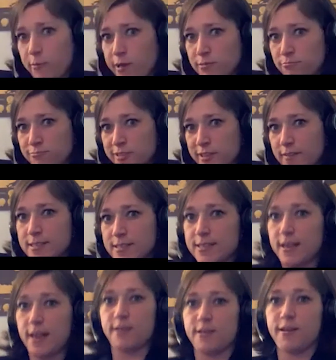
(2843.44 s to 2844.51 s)
one? Give us
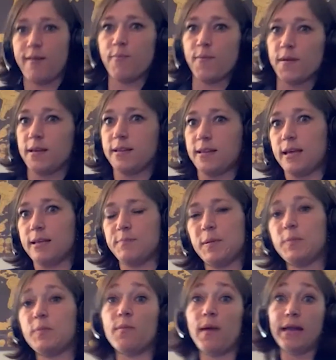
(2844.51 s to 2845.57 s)
another company that
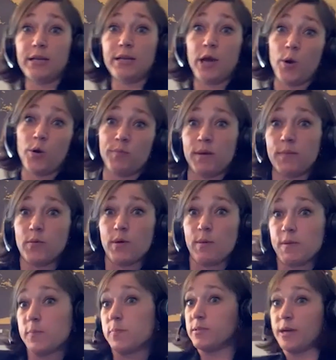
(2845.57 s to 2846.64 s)
people might know, or maybe when
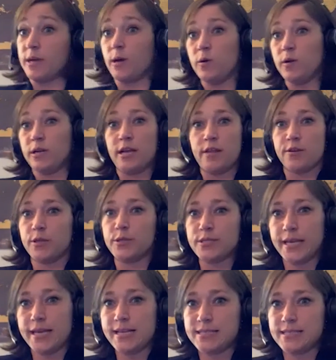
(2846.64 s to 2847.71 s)
people don't, another use
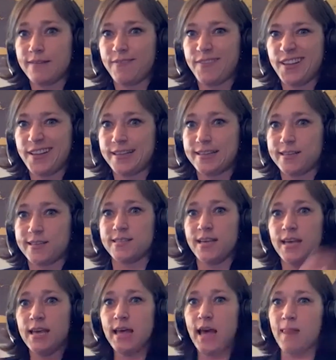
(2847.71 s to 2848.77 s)
case. I feel like there's
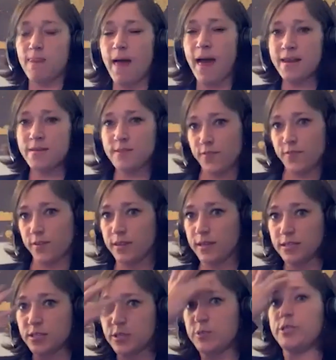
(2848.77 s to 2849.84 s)
a lot of different
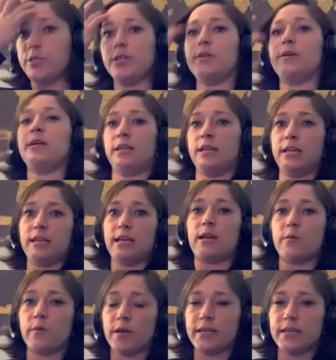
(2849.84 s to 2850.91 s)
things you do, and I
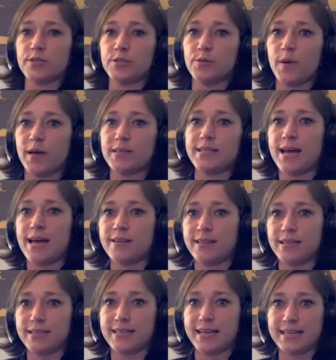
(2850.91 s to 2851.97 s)
don't want to get too bogged down in
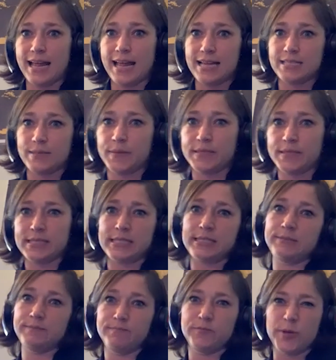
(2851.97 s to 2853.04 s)
the technology piece
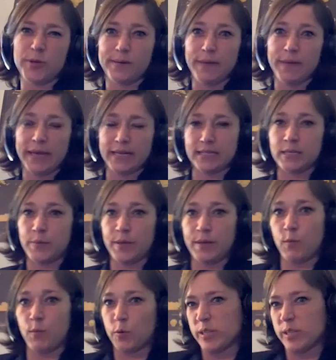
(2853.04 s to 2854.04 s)
and try and make it a little bit more